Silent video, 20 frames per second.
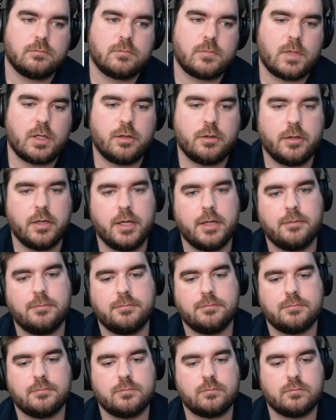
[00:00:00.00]
Alright.
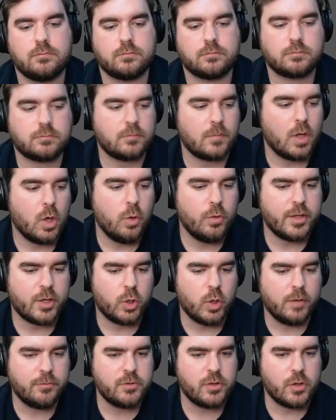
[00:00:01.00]
Oh, they go
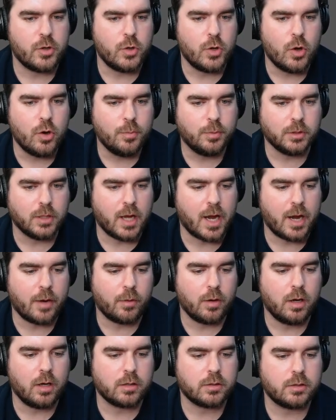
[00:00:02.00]
up to the Ignoble
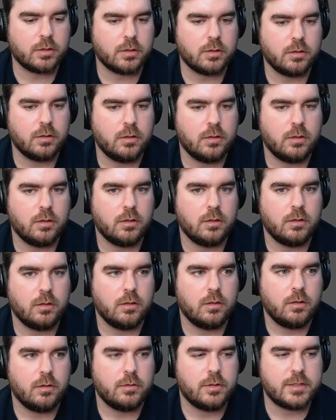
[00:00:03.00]
Hierarch.
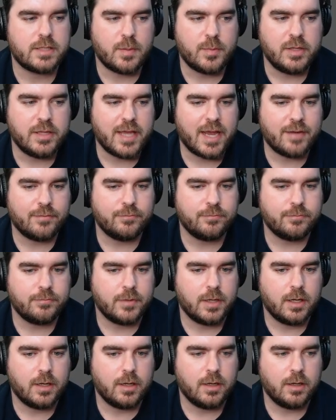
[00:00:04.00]
Does that mean they have
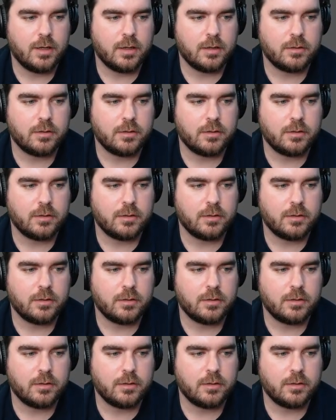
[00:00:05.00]
what